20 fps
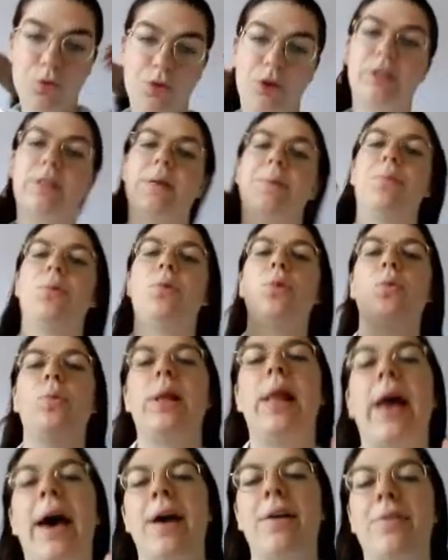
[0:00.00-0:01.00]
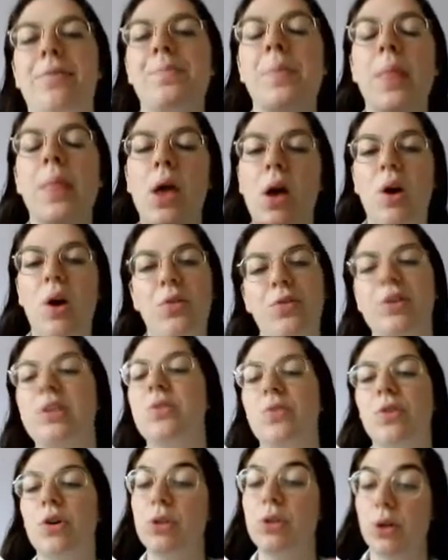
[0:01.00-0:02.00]
For example, we'll have
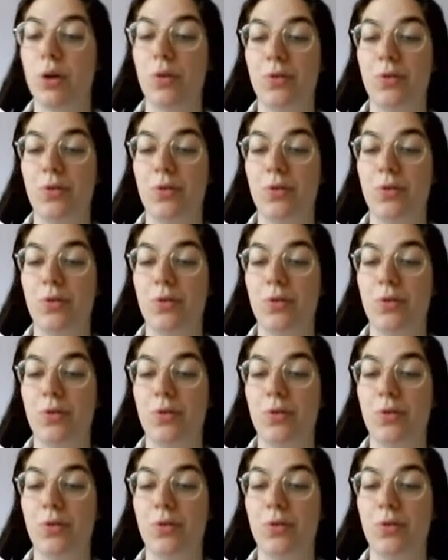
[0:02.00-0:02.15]
office front,